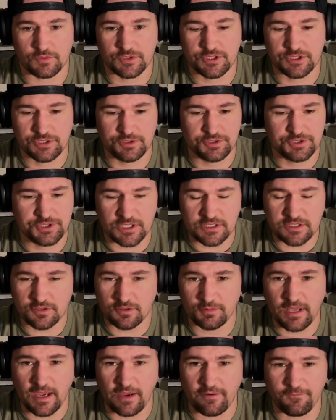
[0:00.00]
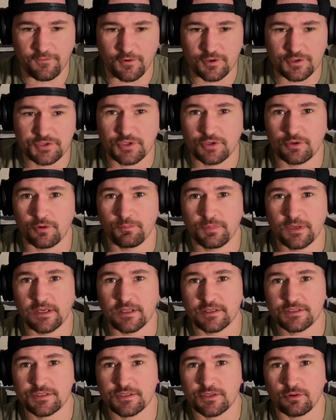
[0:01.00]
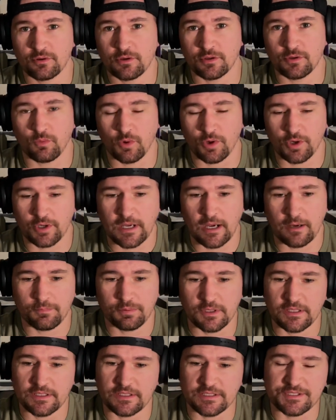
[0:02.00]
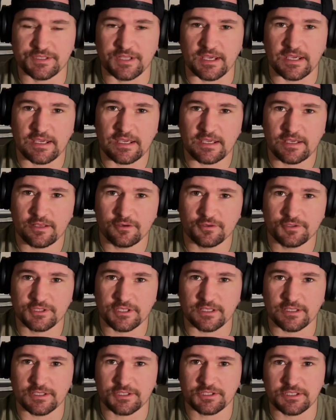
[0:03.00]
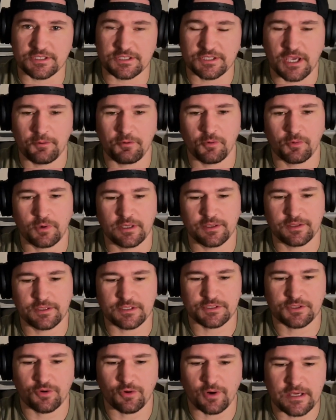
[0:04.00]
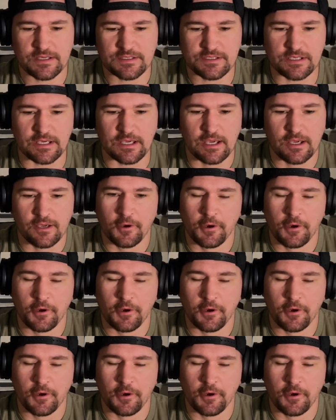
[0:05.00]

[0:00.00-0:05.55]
Just from that first little bit, this is going on the workout playlist. The energy that she's coming with is crazy.